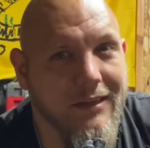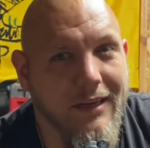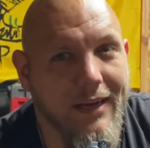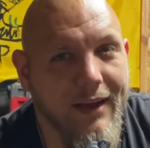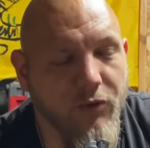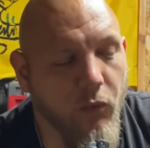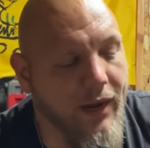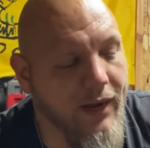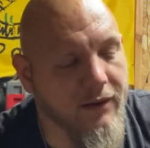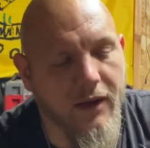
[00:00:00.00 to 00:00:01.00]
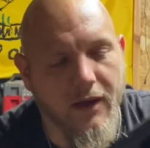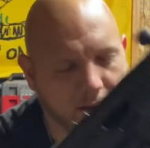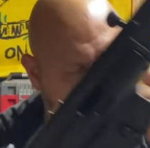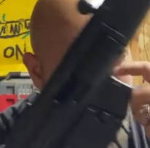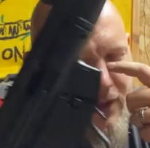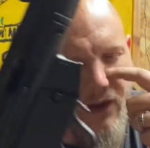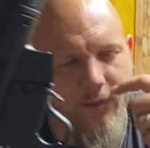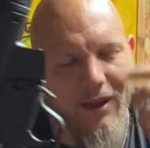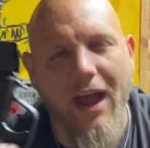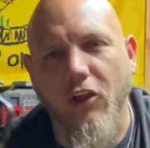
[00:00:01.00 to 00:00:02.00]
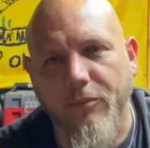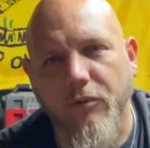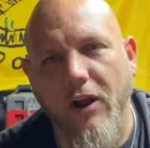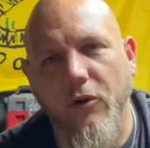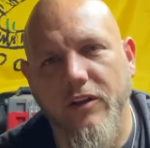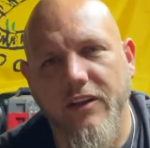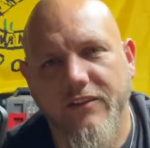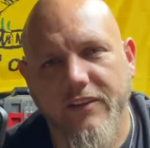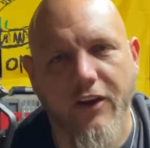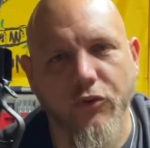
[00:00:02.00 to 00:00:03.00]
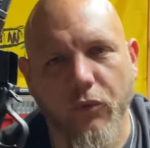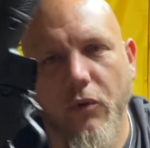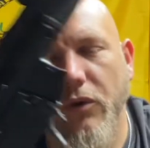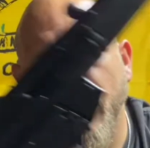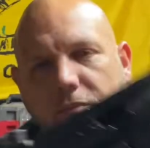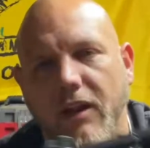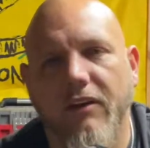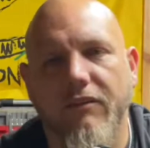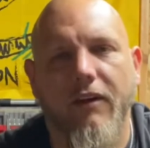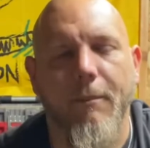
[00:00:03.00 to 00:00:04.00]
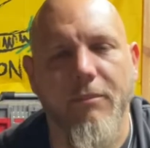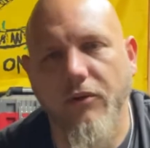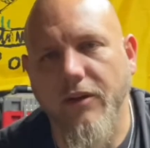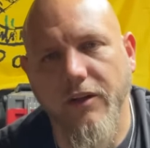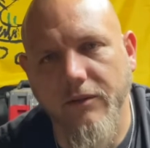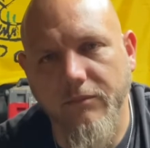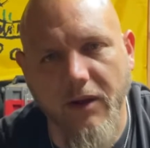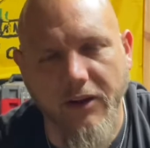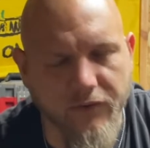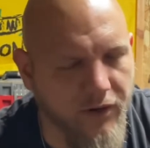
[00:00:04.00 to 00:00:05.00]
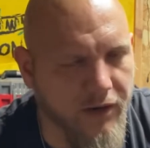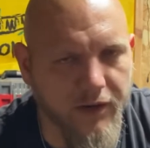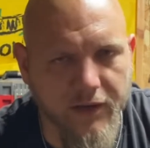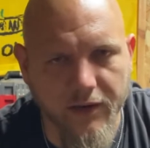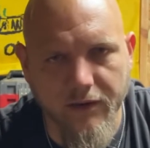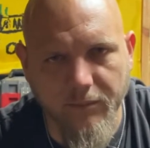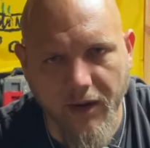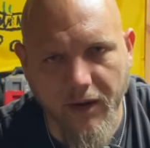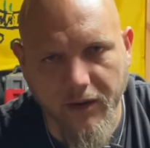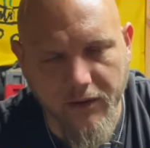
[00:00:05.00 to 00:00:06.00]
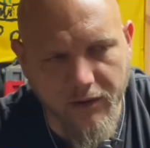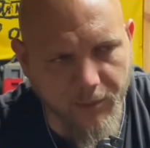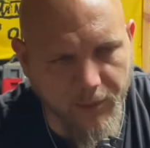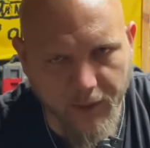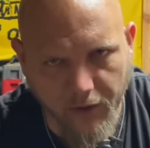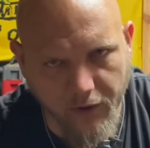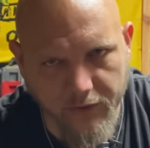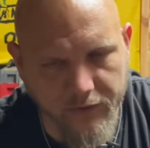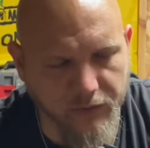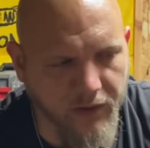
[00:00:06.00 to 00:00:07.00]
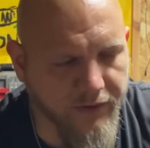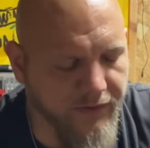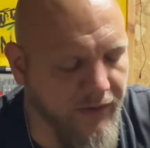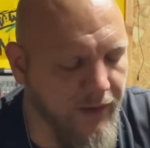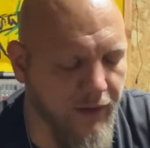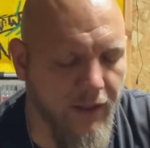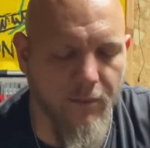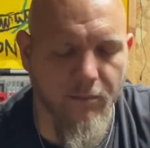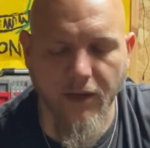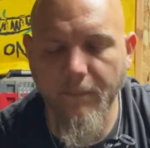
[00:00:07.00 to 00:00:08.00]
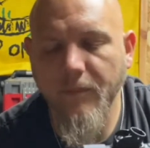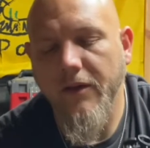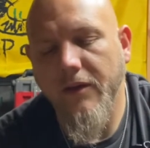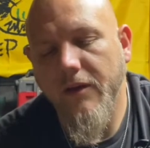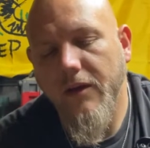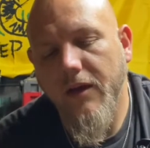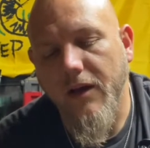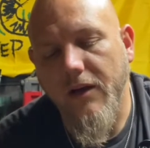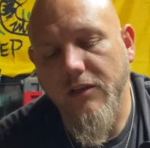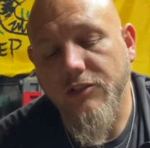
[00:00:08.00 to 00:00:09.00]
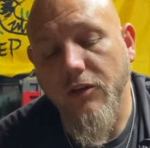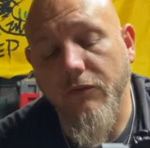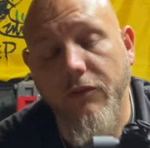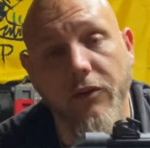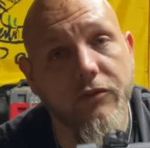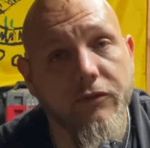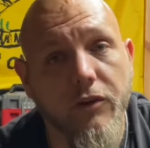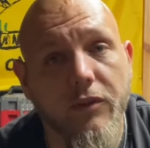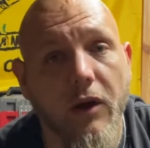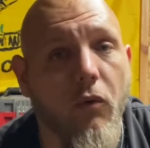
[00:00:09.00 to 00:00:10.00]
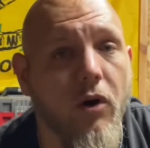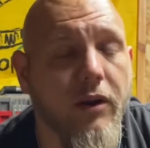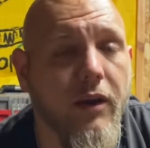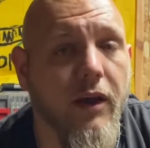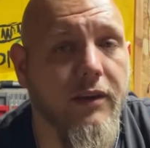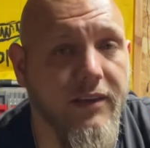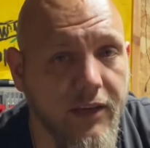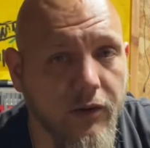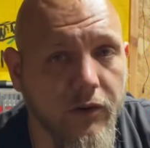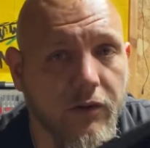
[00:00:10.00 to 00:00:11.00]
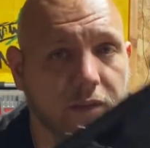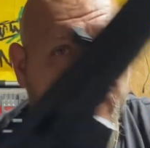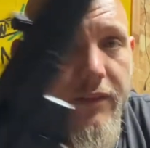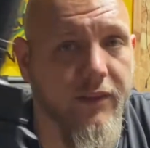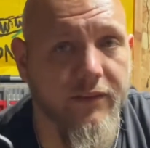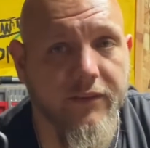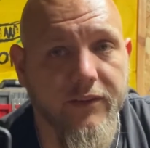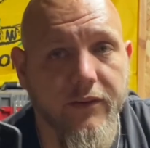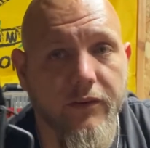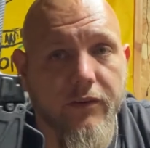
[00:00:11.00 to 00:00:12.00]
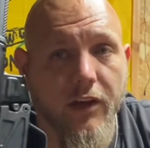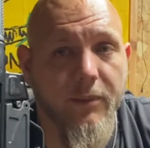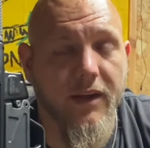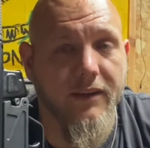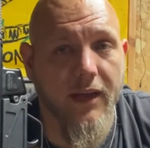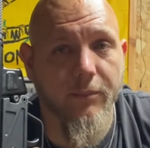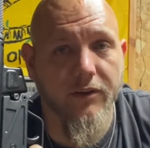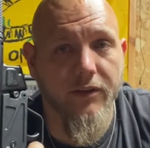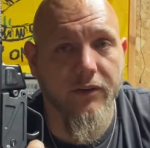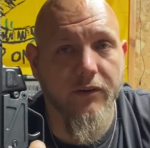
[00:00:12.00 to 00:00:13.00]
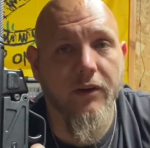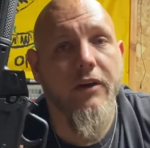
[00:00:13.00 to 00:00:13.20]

have to wait. It's not gonna be high on the priority list. I do want one, but I'm building my truck and a couple of my cars where it's eating a lot of money. So for those of you that want a deal, this is still gonna be a damn good deal